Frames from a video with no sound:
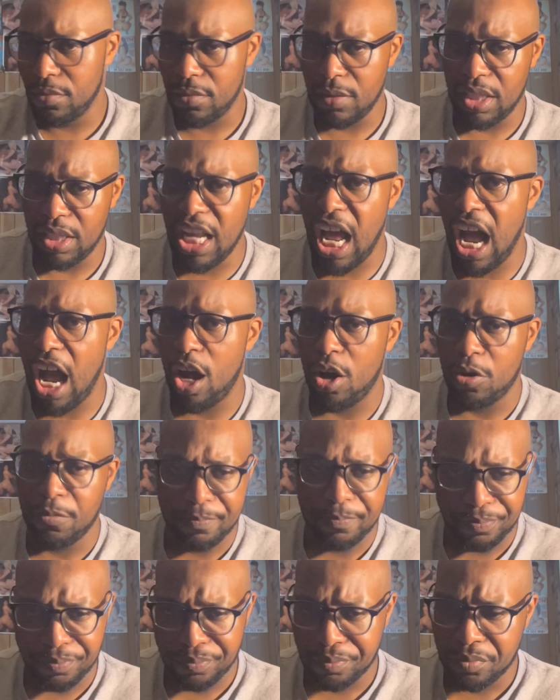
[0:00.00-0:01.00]
no,
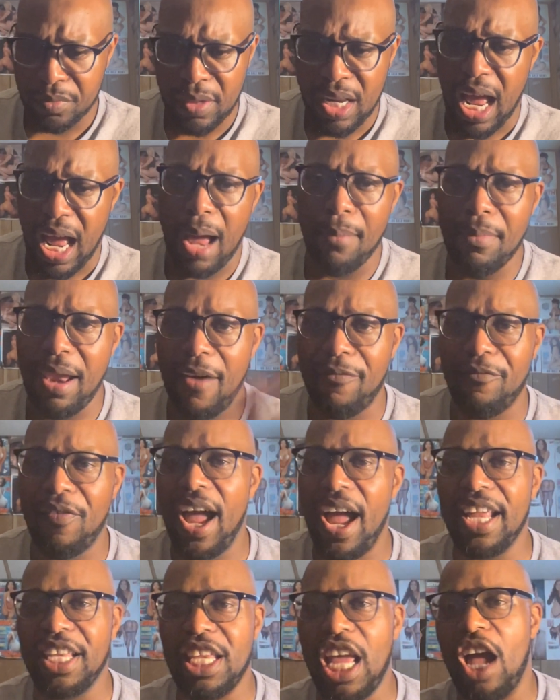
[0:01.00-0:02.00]
I'm not
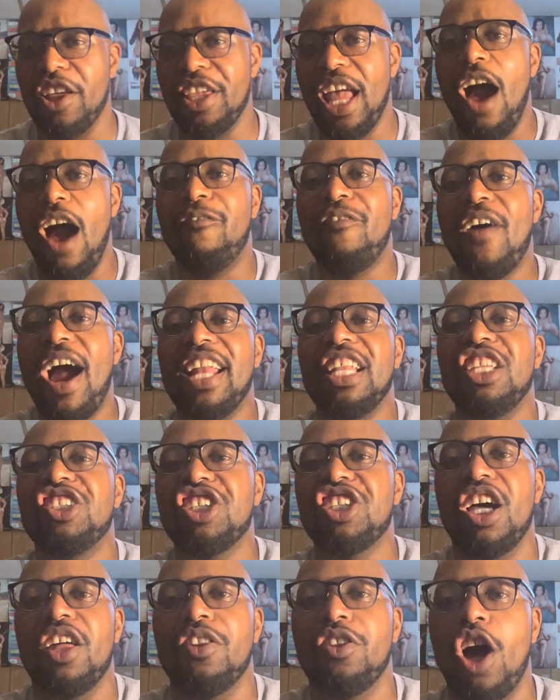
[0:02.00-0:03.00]
fighting y'all. Y'all fight each
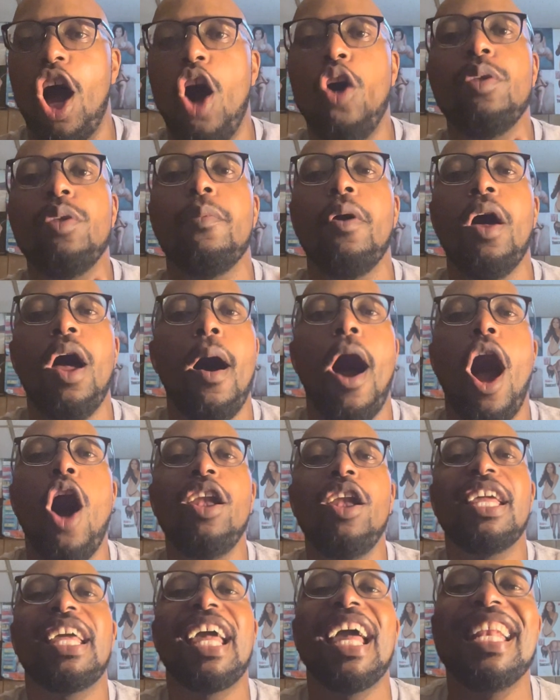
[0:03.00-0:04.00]
other.
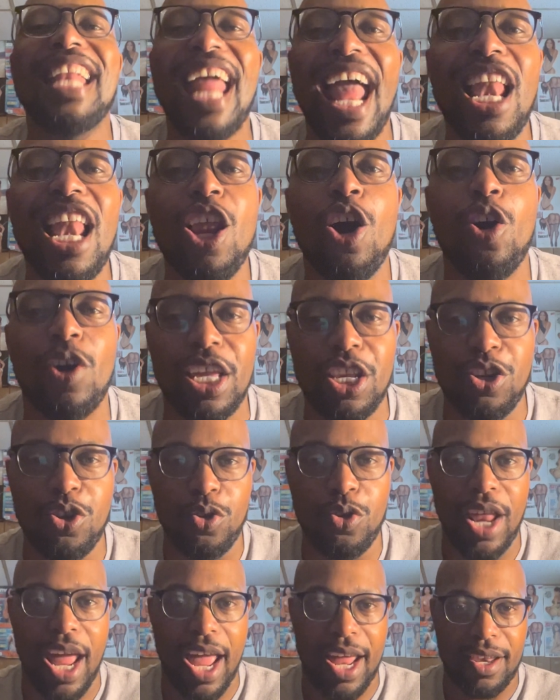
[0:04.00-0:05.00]
Only Canelo can
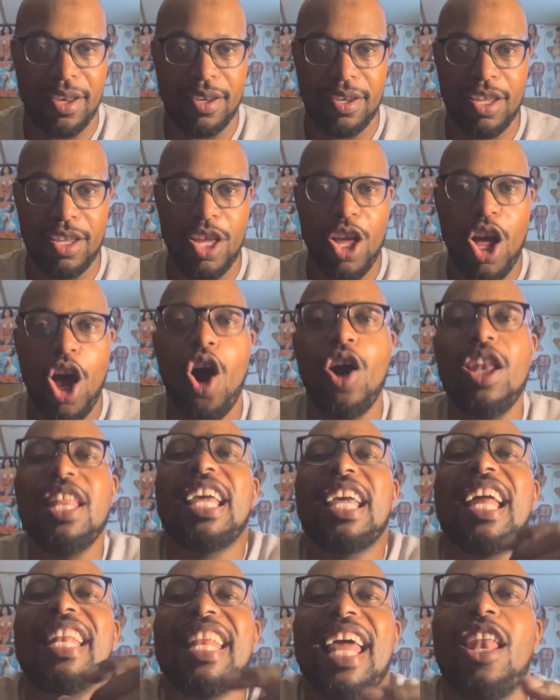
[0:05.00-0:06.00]
do that. Only
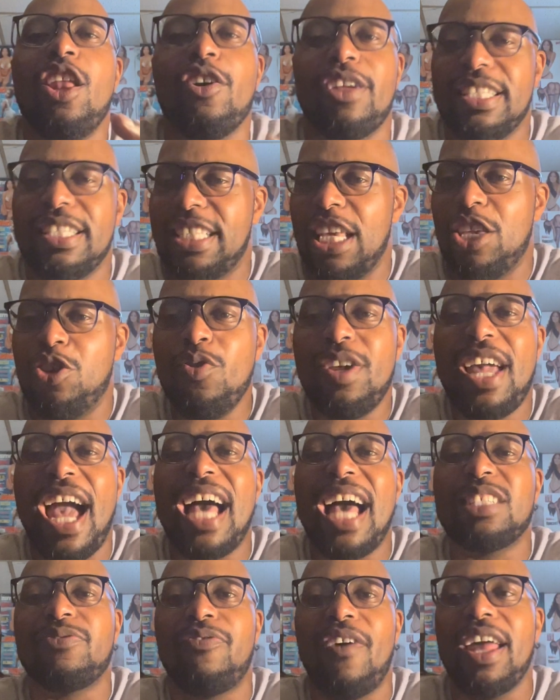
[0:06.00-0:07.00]
Canelo can say, you
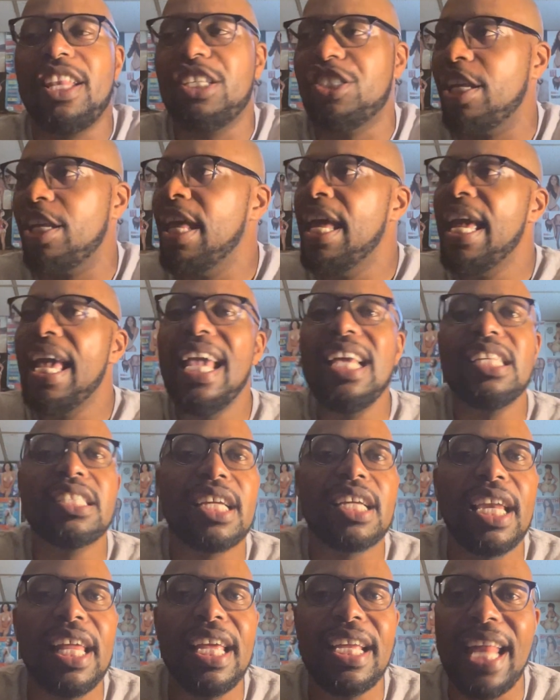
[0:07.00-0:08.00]
guys fight each other. He's
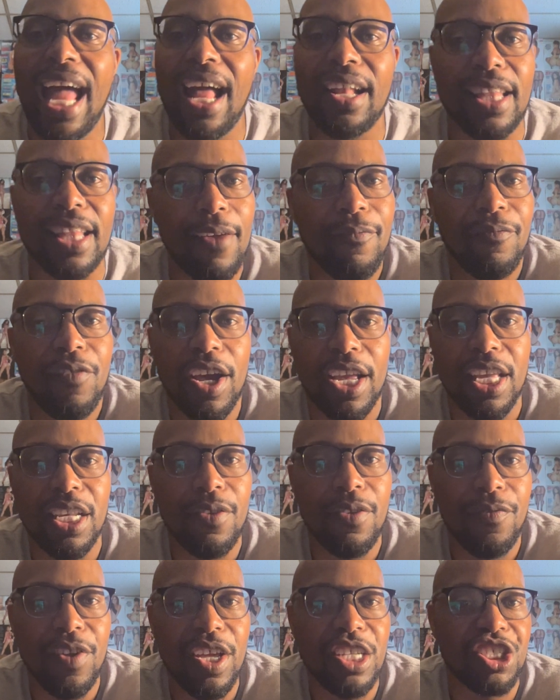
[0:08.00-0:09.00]
cleaned out that fucking
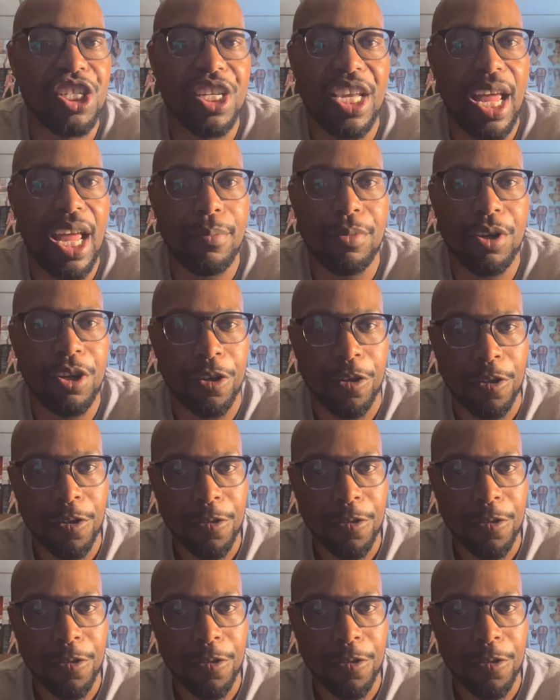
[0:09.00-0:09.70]
division damn near.